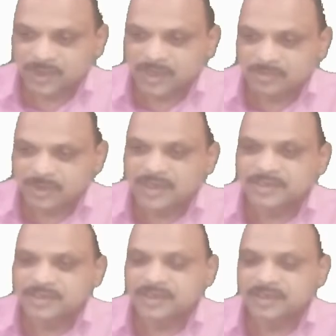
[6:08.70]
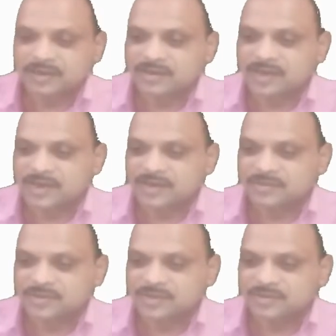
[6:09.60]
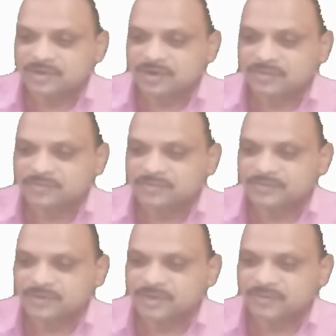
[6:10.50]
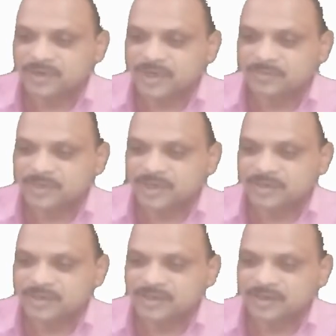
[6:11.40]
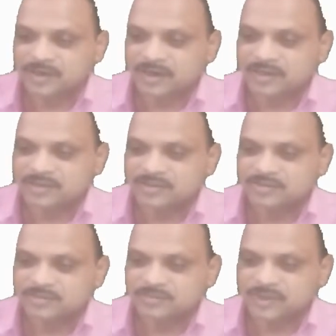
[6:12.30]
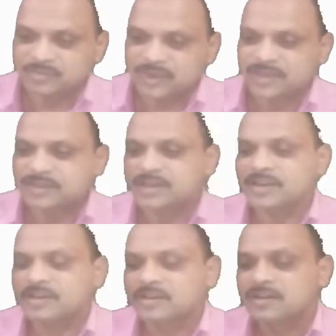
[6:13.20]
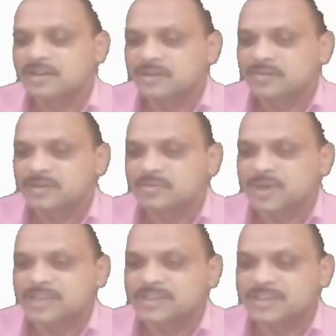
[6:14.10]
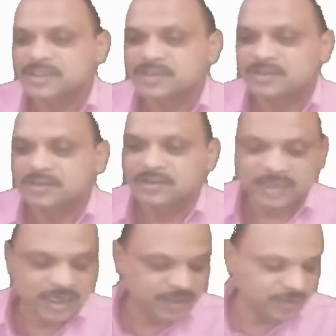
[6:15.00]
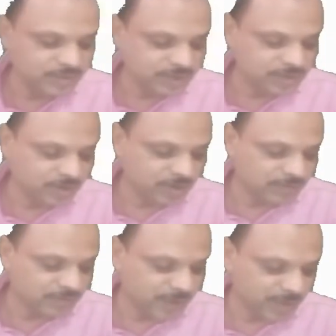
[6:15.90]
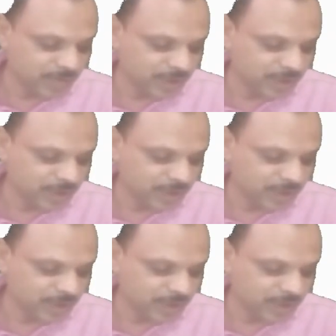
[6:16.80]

by 3, tan inverse of y by 3 and 1 by 3, 1 by 3 tan inverse of y by